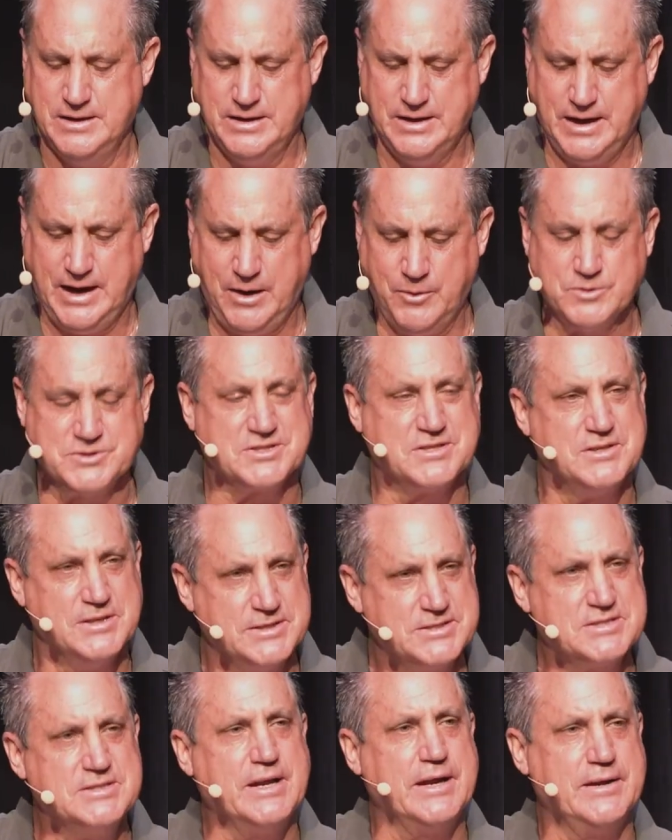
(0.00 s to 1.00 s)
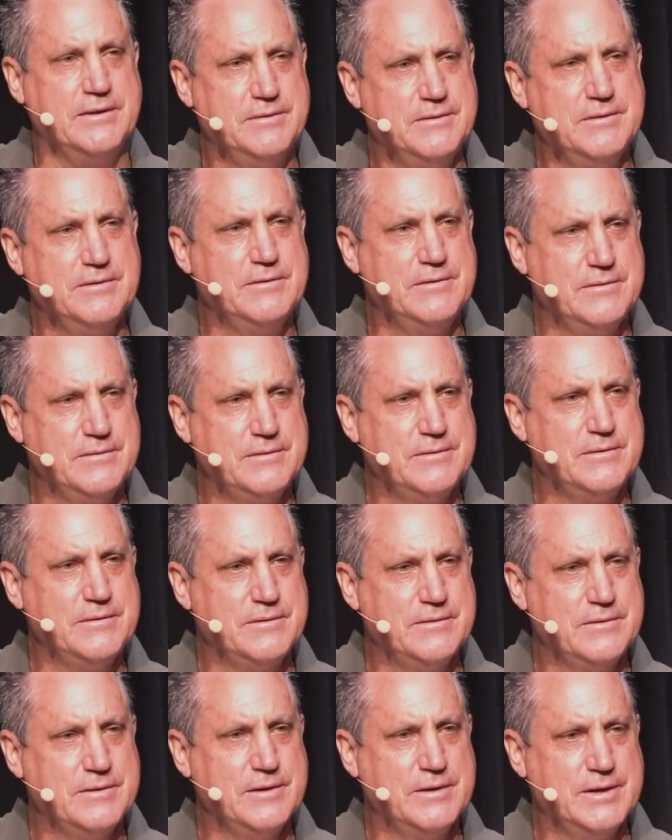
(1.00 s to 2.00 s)
I was listening,
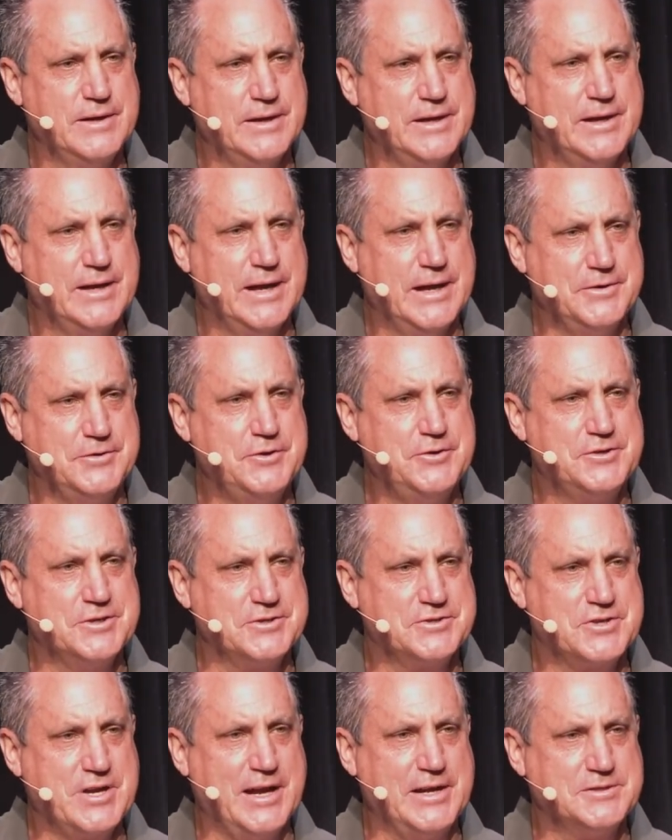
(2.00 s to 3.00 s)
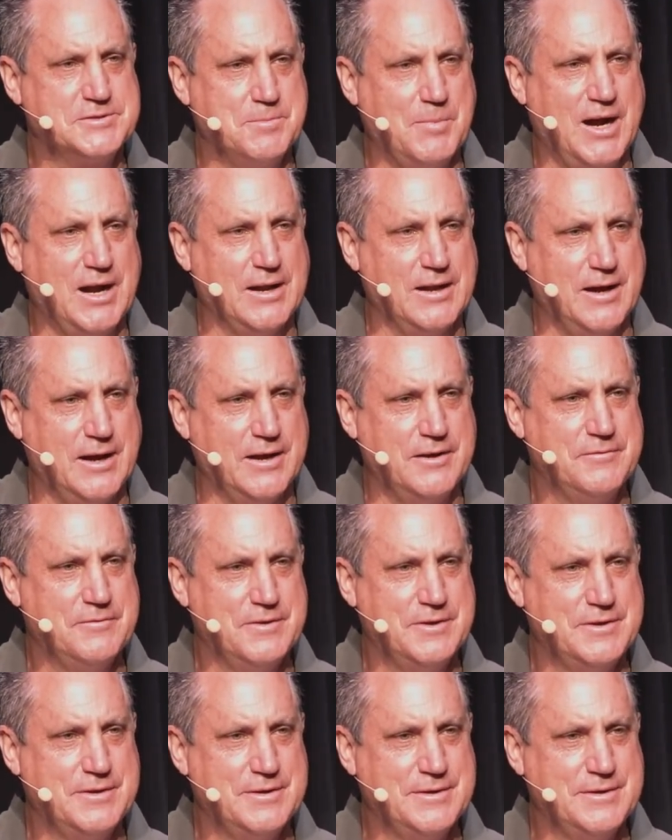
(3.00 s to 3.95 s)
and you just changed my life.